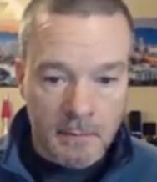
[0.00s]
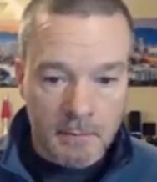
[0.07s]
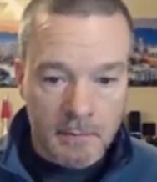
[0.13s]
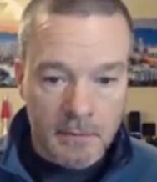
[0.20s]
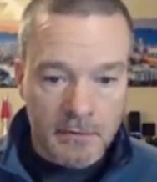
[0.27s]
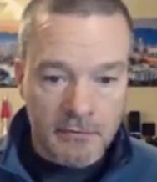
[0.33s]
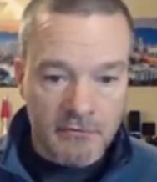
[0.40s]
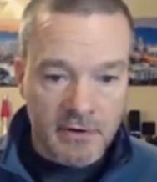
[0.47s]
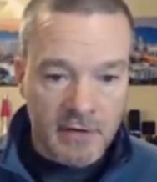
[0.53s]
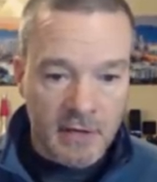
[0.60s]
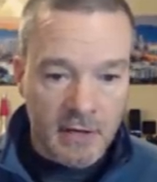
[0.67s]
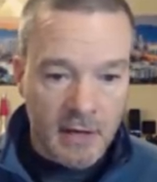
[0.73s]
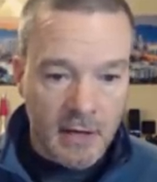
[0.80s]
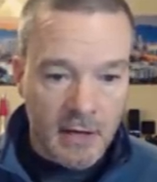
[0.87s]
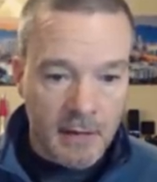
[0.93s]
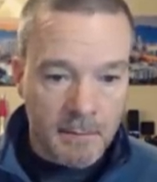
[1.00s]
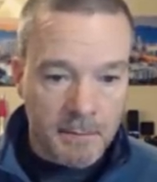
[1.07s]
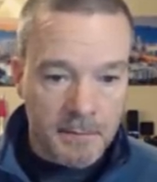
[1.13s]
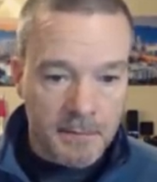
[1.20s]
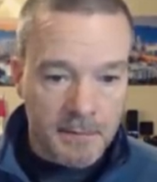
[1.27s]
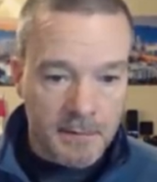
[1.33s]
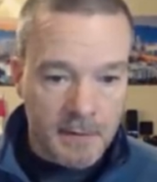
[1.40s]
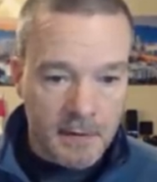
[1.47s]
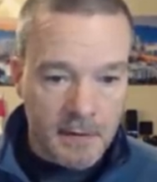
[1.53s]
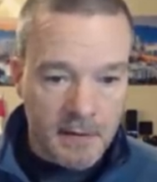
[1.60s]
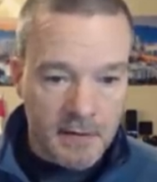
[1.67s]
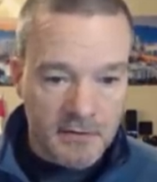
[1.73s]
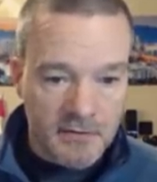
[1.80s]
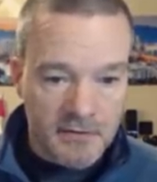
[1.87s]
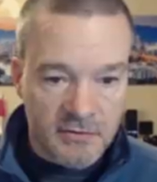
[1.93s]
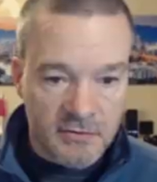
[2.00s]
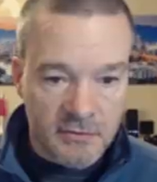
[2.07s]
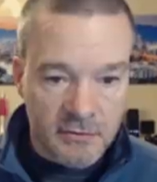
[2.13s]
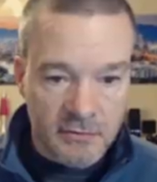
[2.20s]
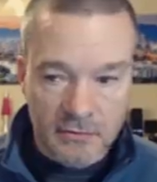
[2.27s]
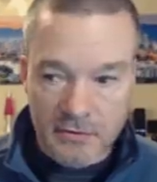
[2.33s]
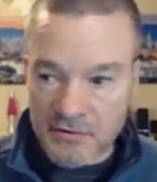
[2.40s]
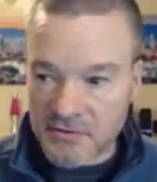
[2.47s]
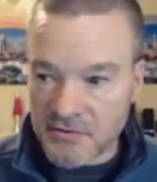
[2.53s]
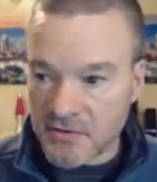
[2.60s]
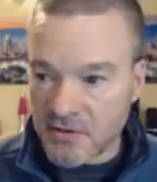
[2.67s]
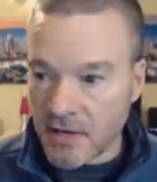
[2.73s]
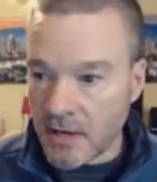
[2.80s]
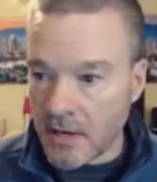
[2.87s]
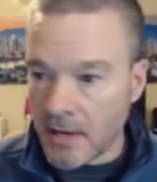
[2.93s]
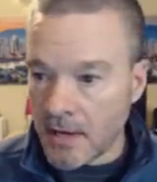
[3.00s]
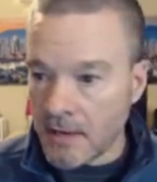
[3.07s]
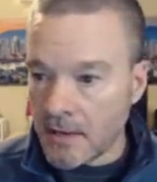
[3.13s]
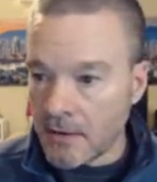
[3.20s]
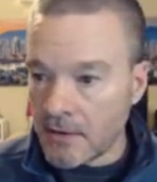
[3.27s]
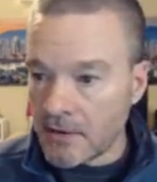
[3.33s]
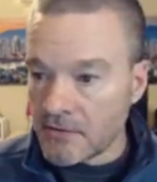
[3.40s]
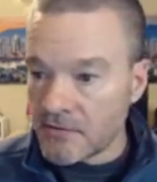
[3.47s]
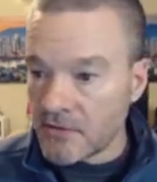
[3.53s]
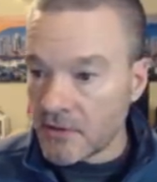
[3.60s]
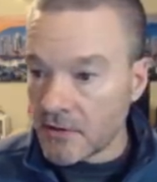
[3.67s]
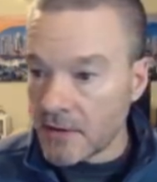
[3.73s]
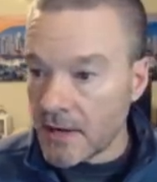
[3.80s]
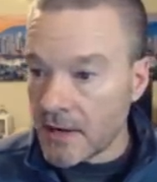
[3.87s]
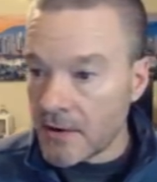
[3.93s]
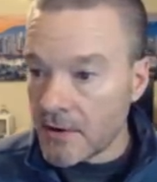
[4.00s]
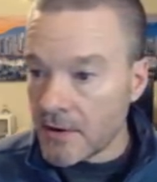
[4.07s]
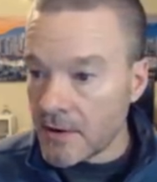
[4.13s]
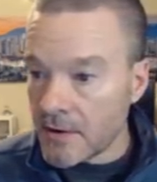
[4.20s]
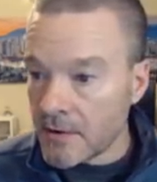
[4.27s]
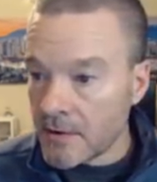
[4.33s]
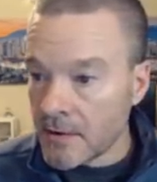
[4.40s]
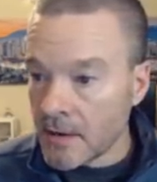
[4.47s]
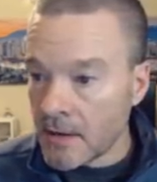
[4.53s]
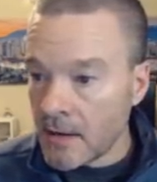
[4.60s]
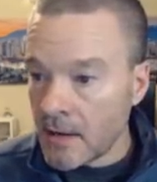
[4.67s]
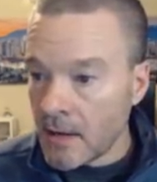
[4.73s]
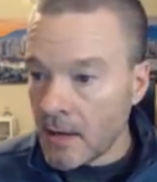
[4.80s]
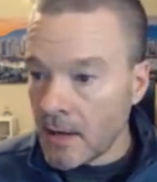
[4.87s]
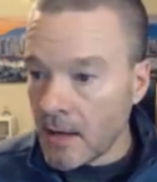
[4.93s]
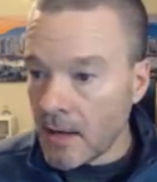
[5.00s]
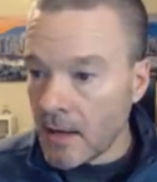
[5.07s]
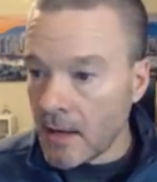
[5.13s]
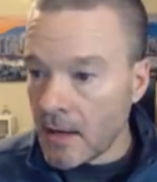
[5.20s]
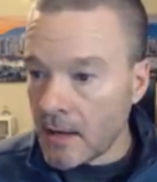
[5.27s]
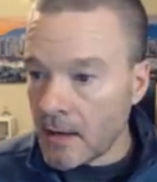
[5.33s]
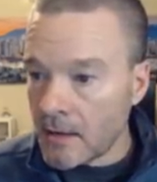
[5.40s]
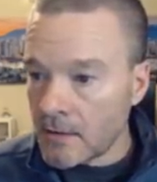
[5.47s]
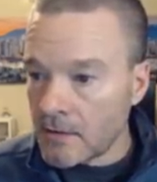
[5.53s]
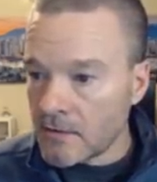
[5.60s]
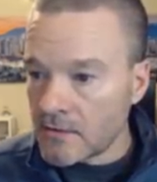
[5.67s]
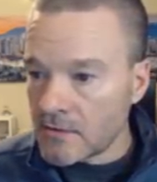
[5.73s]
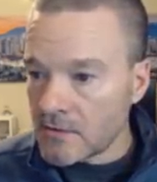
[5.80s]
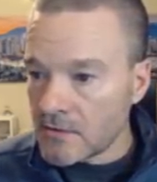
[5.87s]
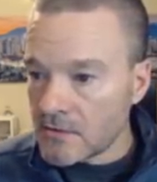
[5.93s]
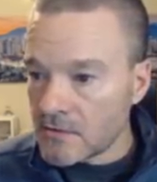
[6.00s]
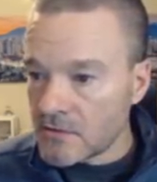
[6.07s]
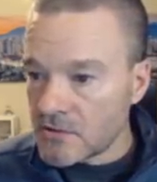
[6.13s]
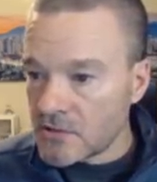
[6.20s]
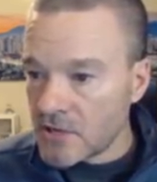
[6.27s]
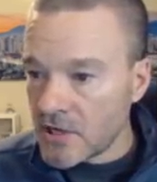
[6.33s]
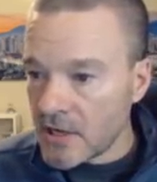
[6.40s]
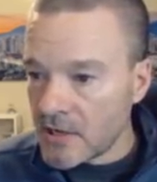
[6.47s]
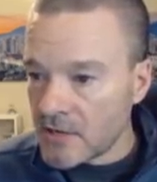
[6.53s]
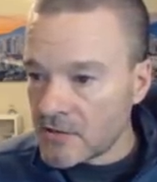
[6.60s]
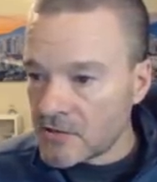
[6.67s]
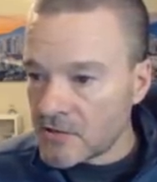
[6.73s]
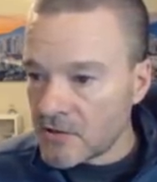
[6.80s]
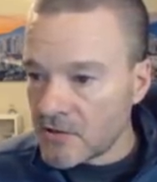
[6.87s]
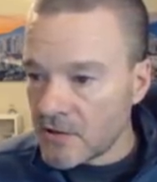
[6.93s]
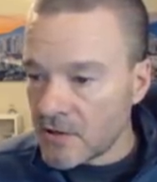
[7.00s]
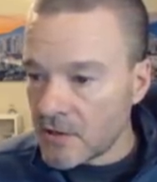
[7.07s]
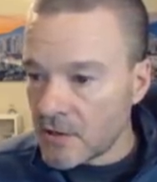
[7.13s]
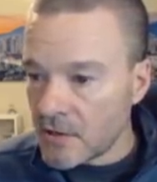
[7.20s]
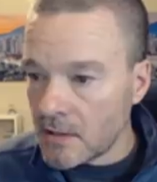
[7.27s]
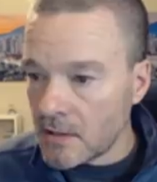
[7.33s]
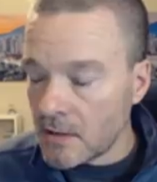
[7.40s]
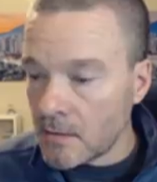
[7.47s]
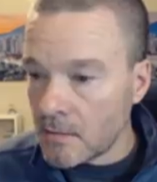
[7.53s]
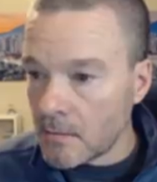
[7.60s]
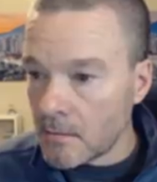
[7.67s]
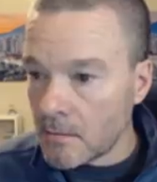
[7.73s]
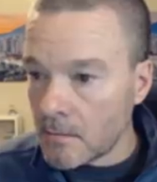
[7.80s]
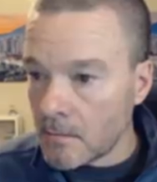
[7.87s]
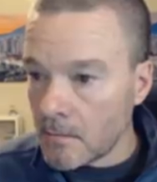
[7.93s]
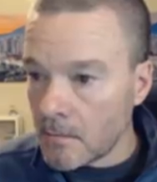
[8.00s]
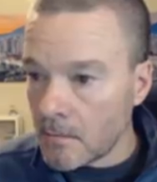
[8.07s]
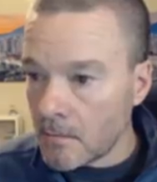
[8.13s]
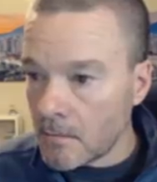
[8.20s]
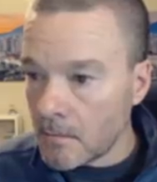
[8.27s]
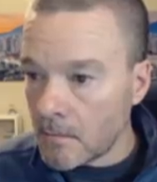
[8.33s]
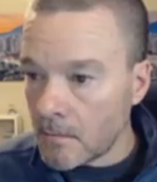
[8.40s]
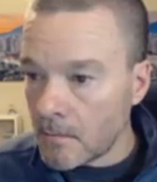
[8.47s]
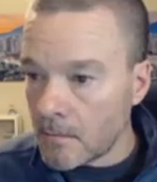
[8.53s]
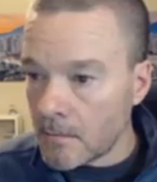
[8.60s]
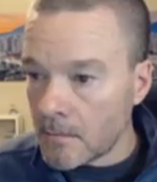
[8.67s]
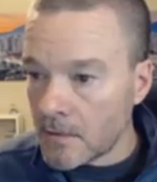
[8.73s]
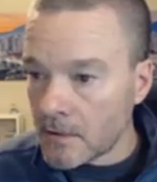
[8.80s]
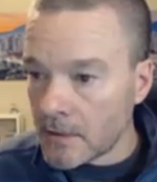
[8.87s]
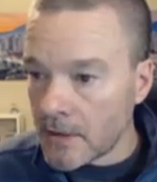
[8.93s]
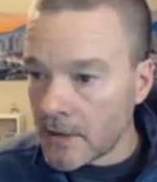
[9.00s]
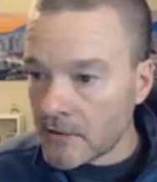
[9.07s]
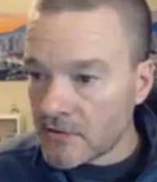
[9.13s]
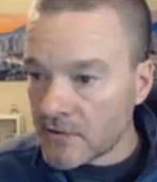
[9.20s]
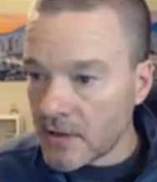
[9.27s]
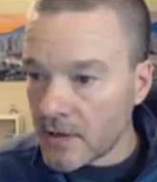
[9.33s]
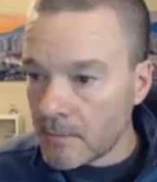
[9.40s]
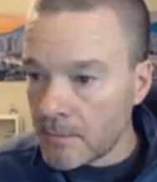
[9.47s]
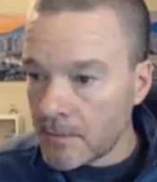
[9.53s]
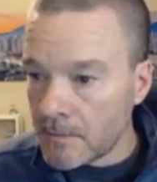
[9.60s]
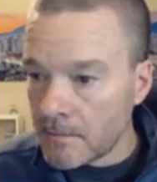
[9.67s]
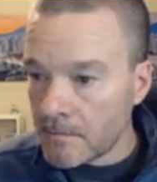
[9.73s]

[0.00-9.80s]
Move it up into the sky. Now here's the layer here, and change the the layer type